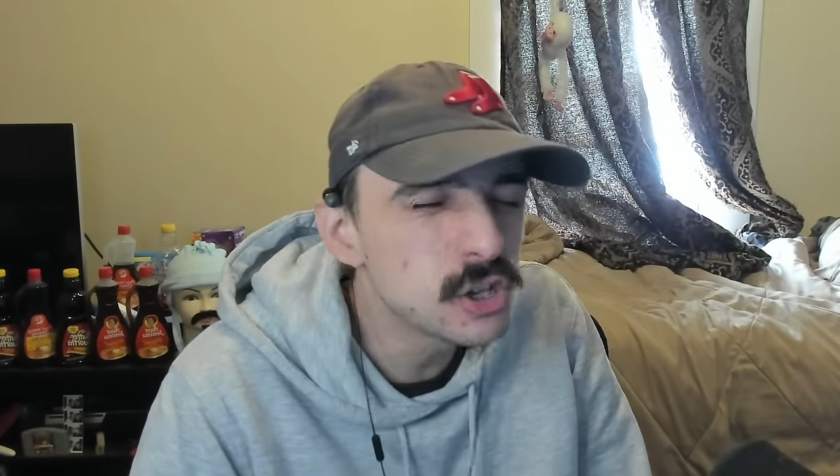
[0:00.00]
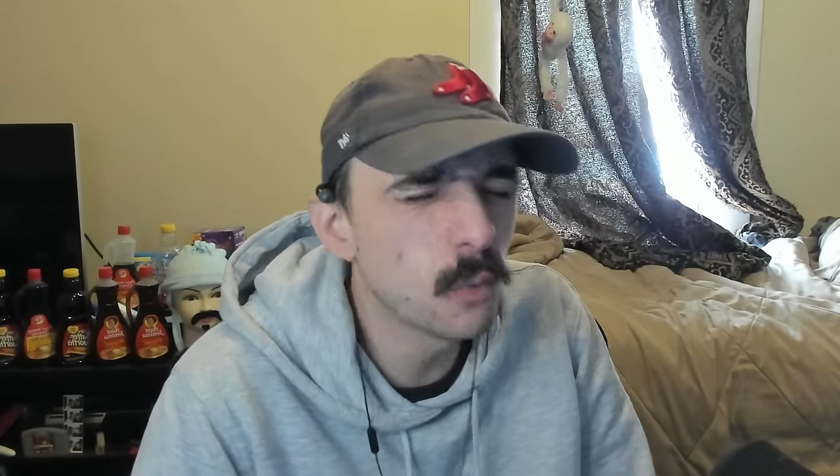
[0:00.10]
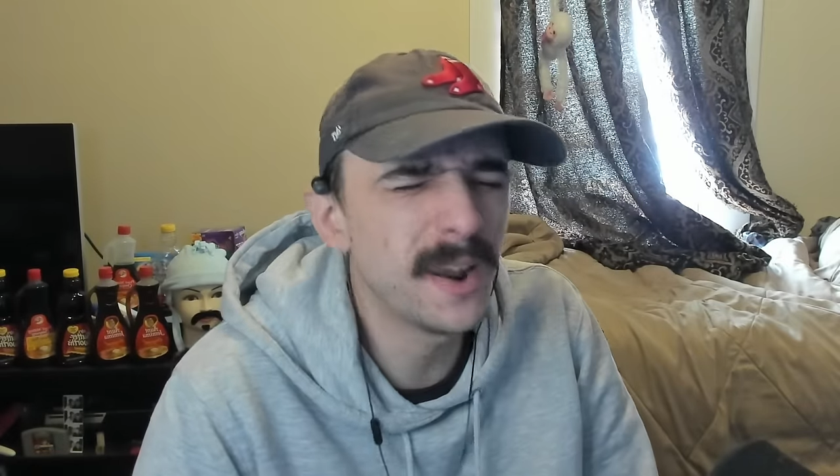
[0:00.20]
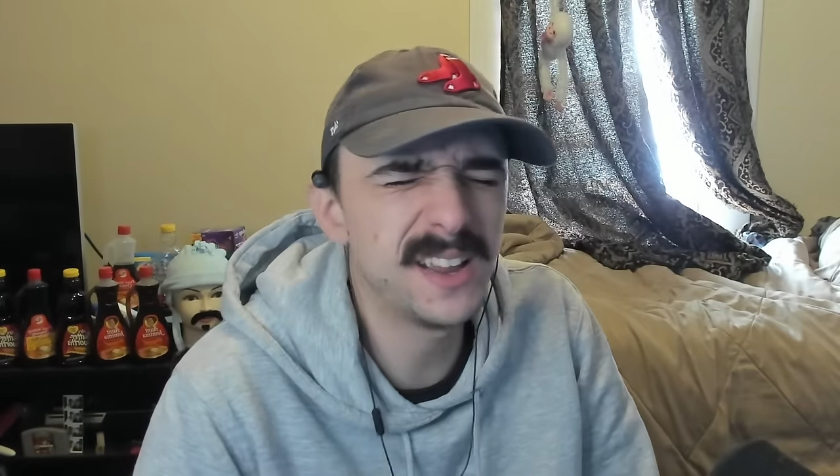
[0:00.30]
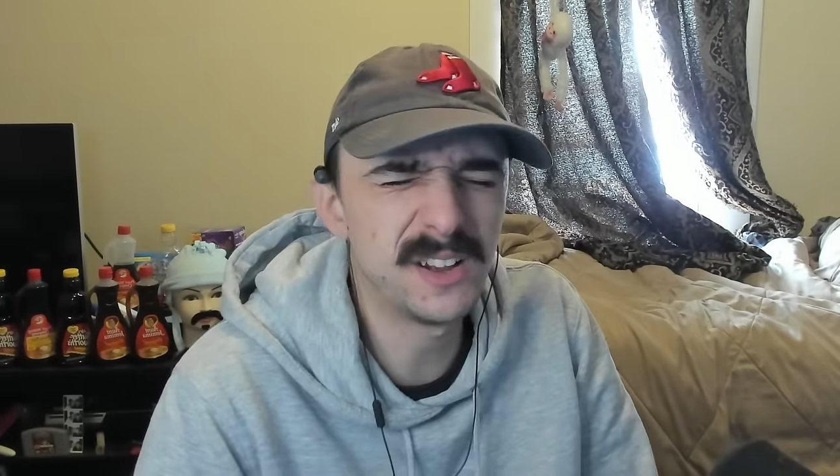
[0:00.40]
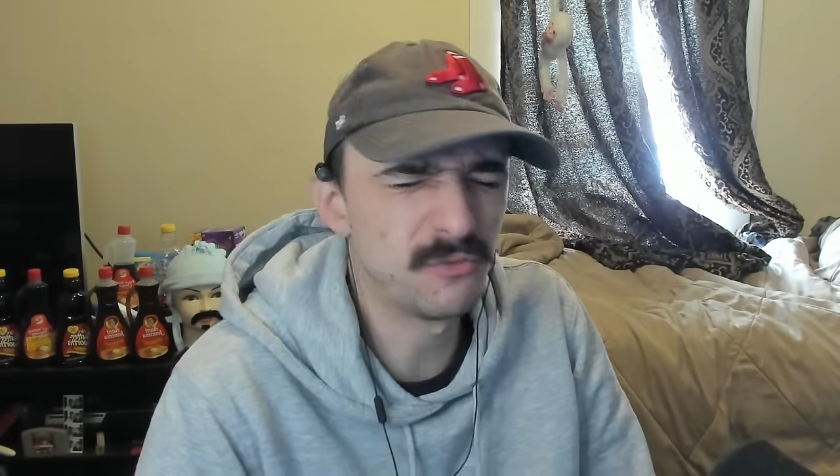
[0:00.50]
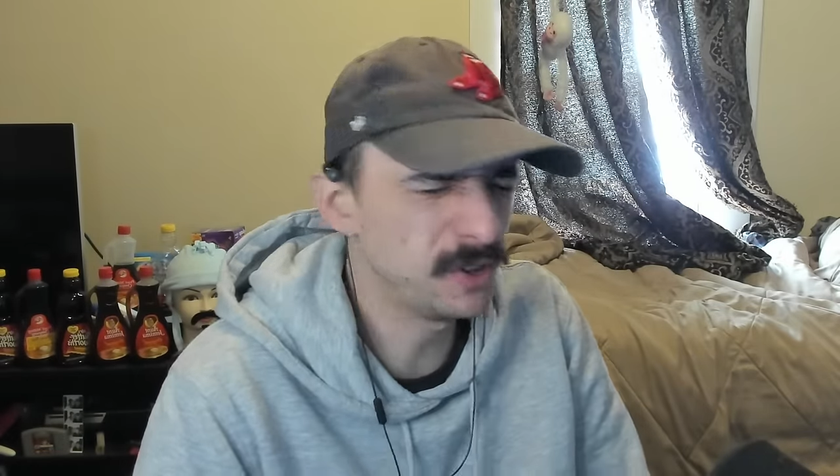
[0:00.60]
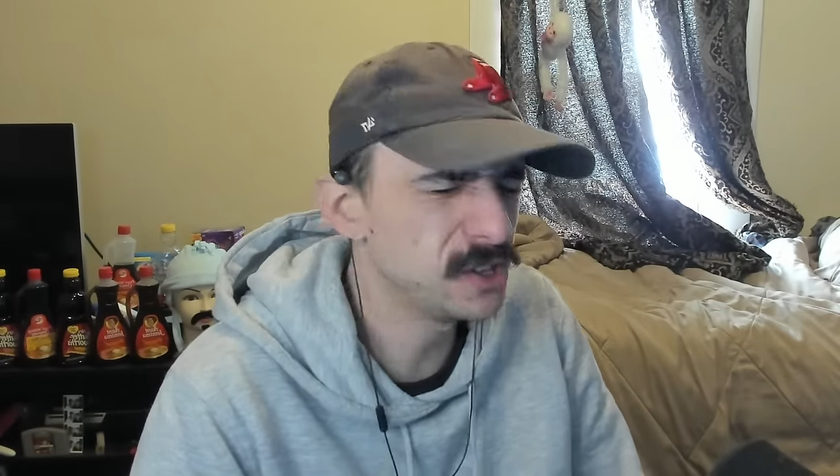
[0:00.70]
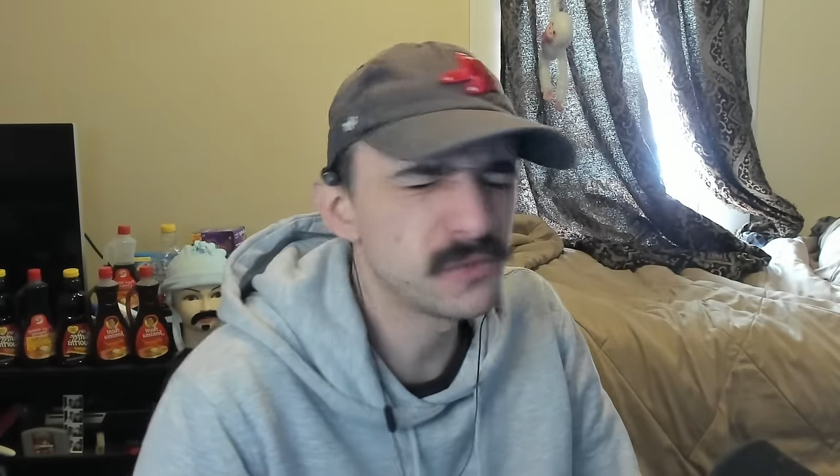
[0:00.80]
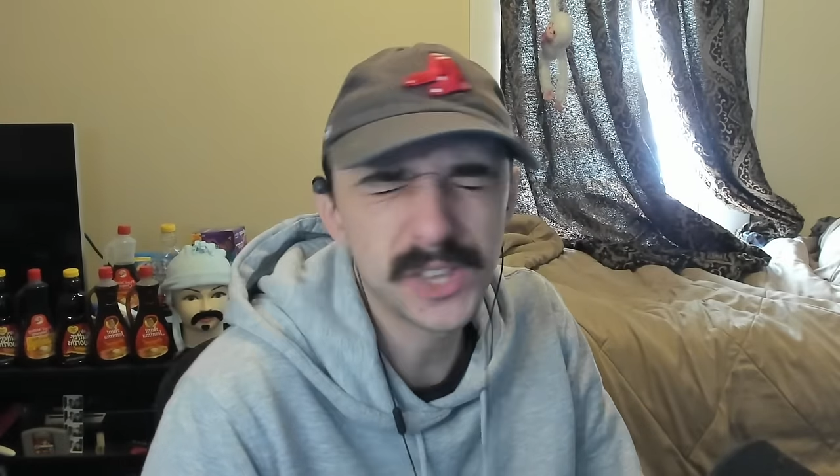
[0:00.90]
you're wearing a
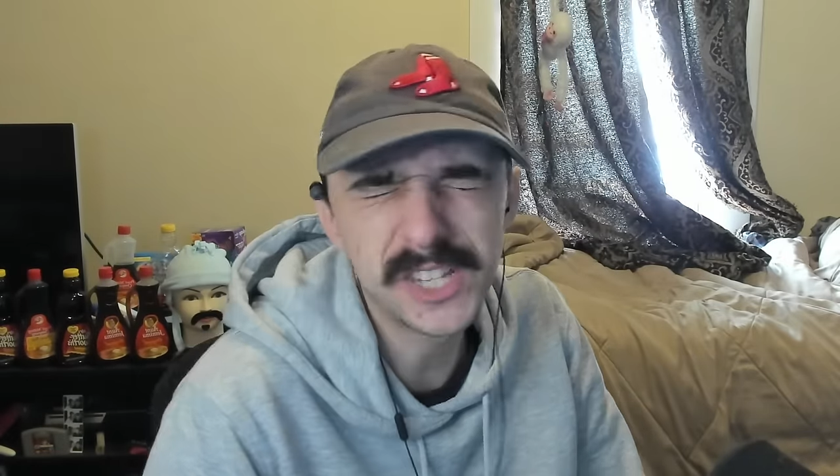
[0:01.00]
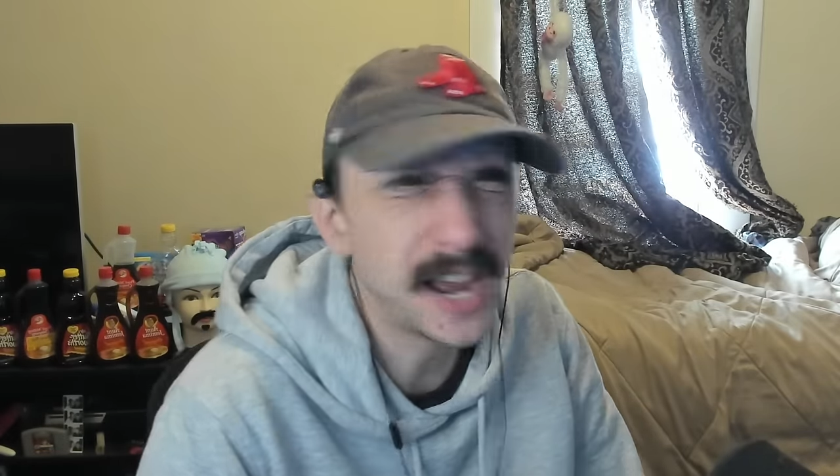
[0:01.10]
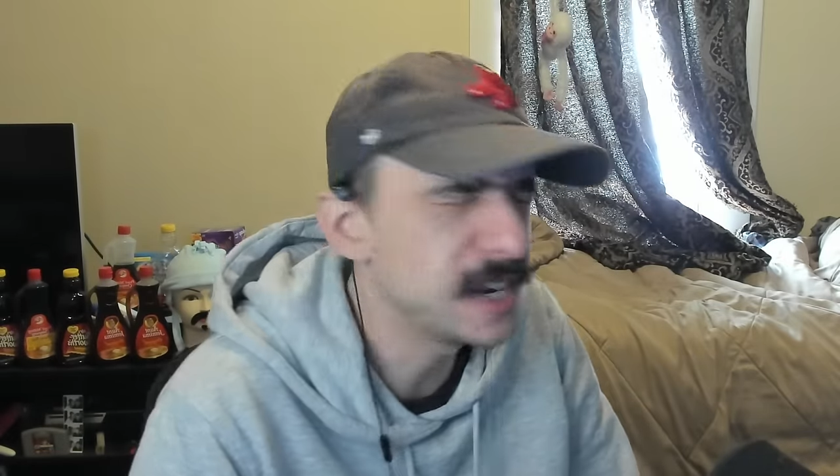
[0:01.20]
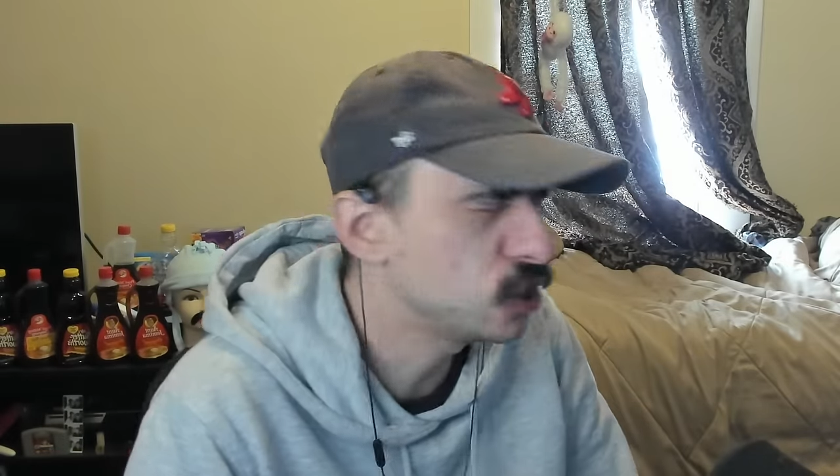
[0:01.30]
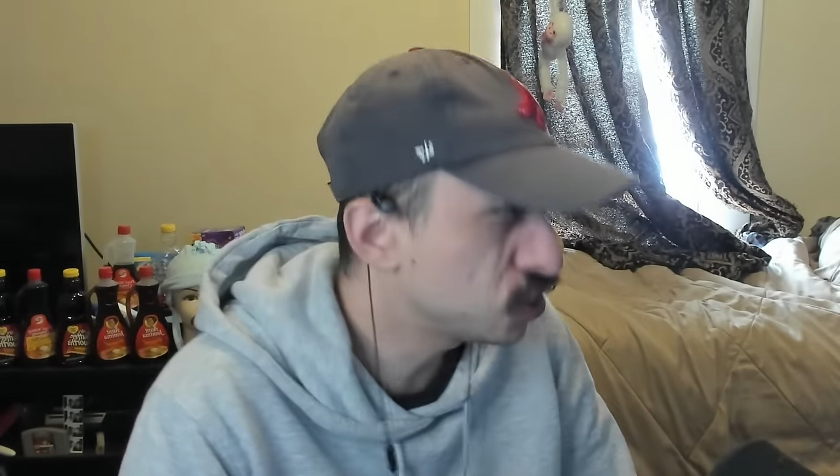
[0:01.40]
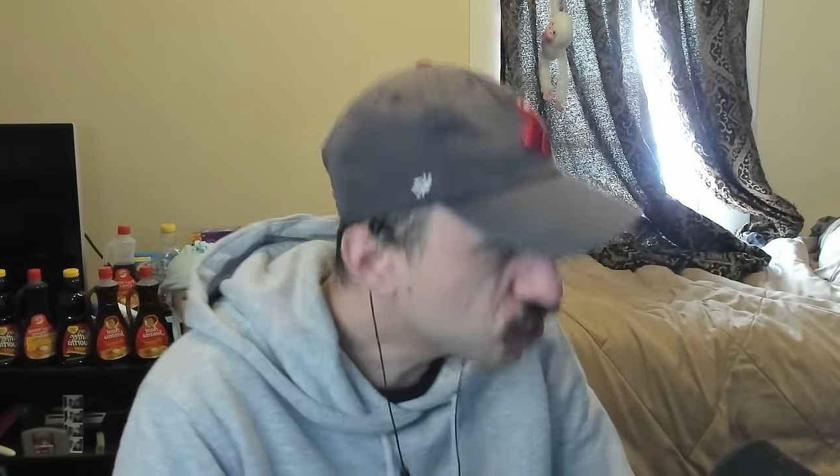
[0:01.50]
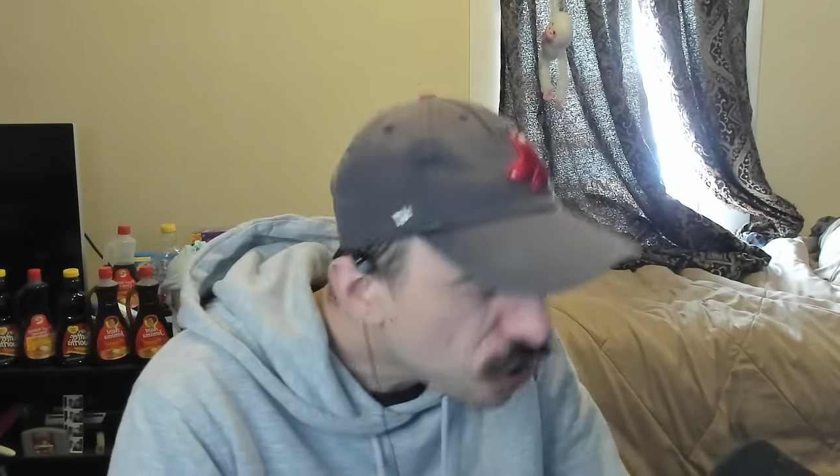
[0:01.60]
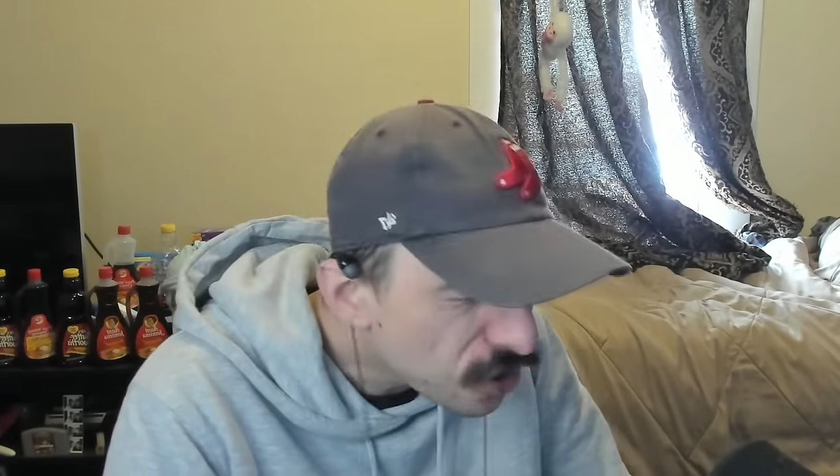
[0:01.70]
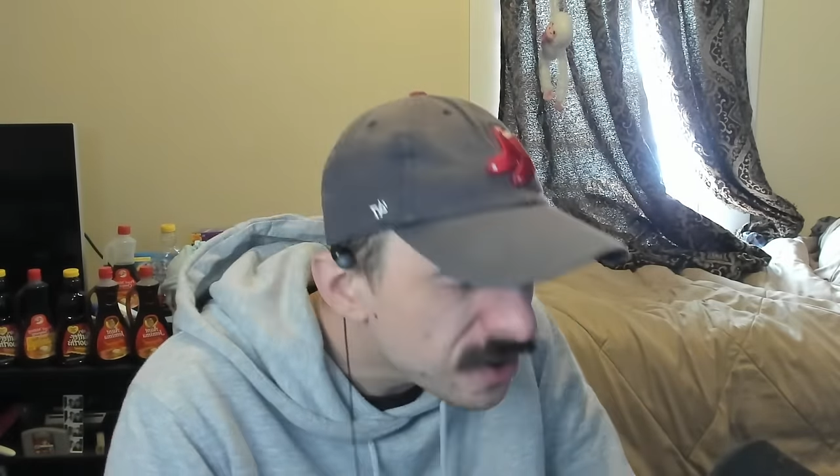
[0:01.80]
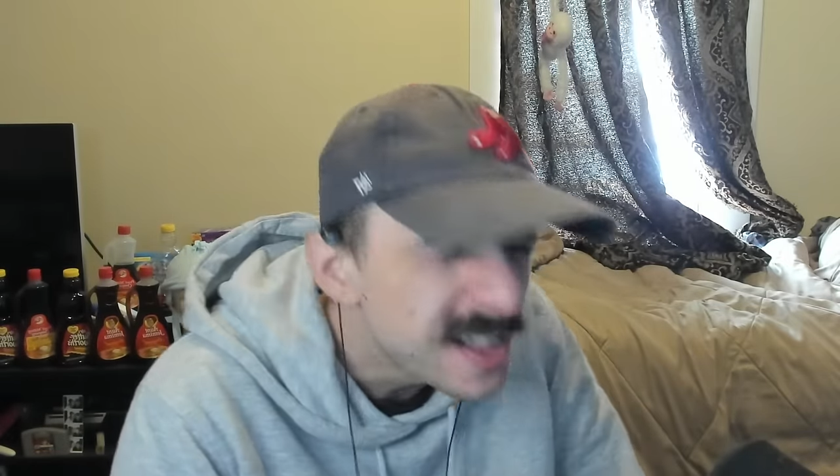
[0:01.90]
really, really tight
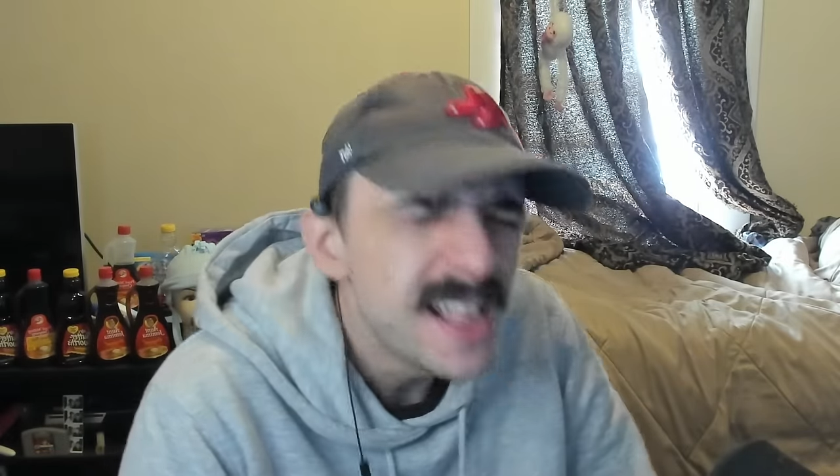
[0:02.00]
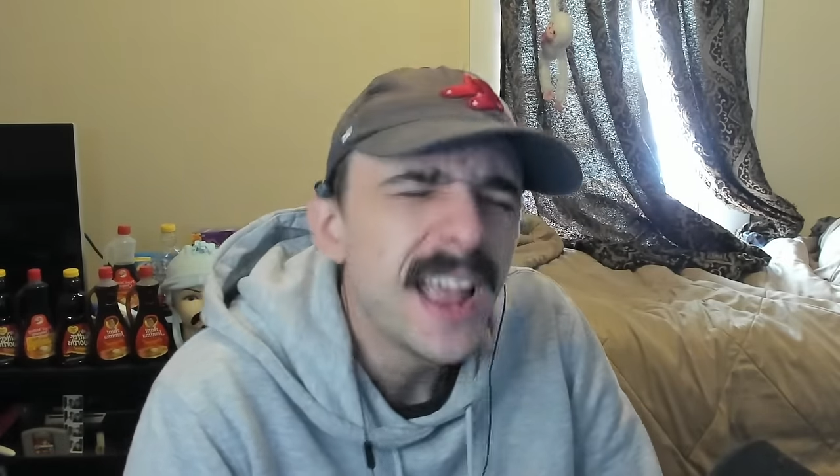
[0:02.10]
shirt,